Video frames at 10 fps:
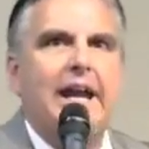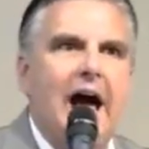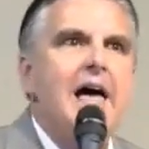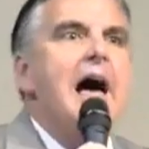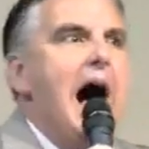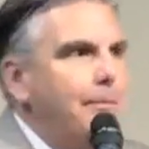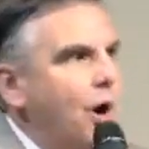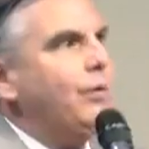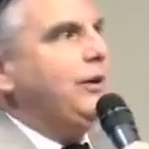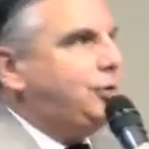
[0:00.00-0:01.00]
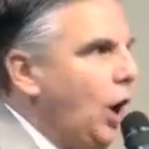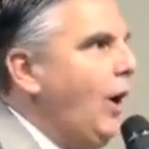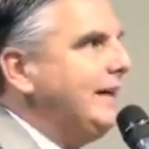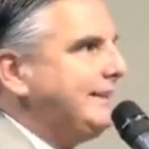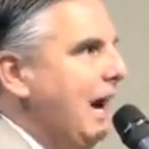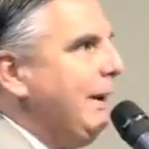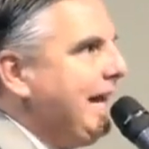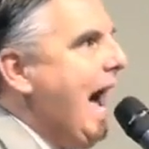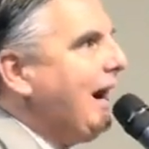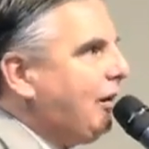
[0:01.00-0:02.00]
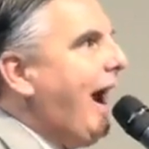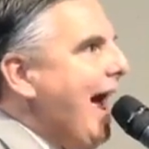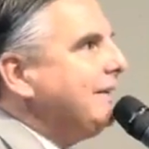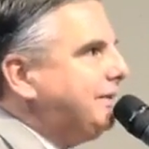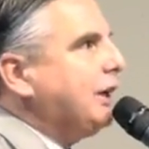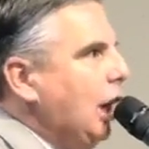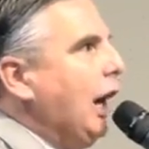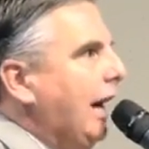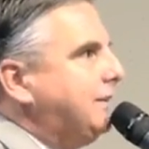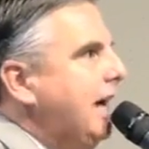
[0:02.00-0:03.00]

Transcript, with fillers: I'm going to rejoice that we got grass to cut.